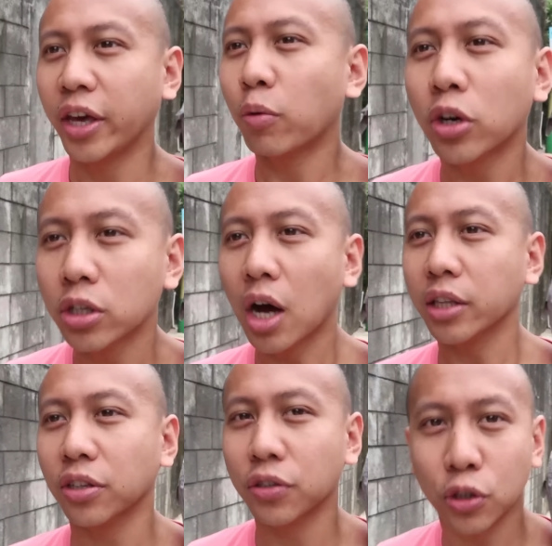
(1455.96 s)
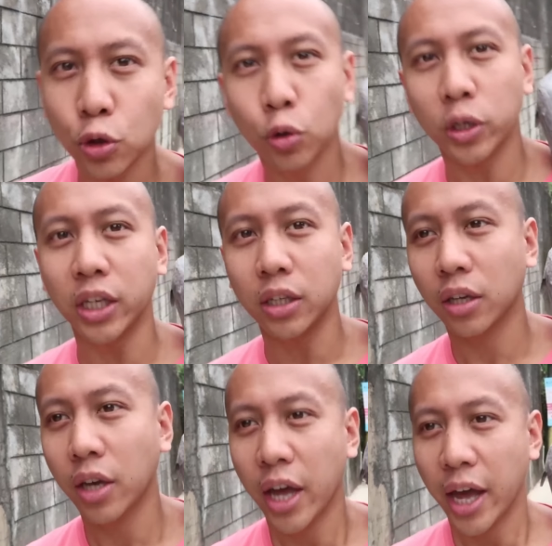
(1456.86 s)
They were not snooty
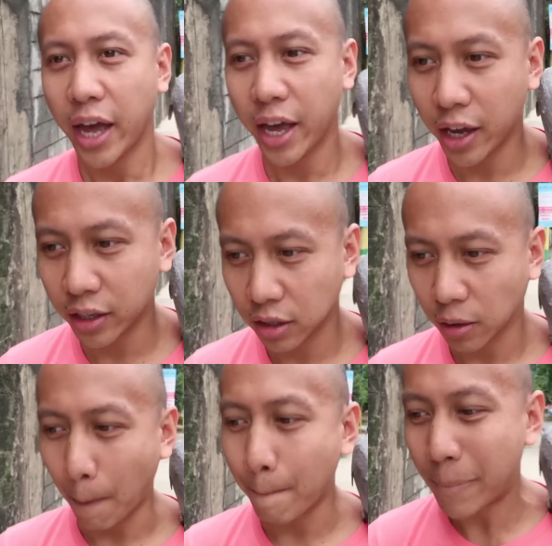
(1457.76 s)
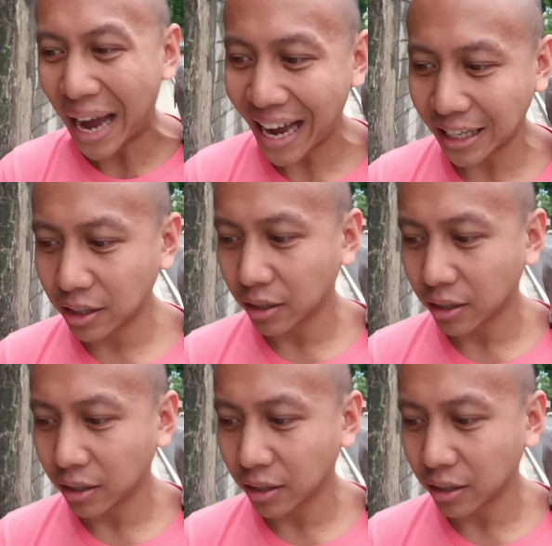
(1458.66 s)
and bad,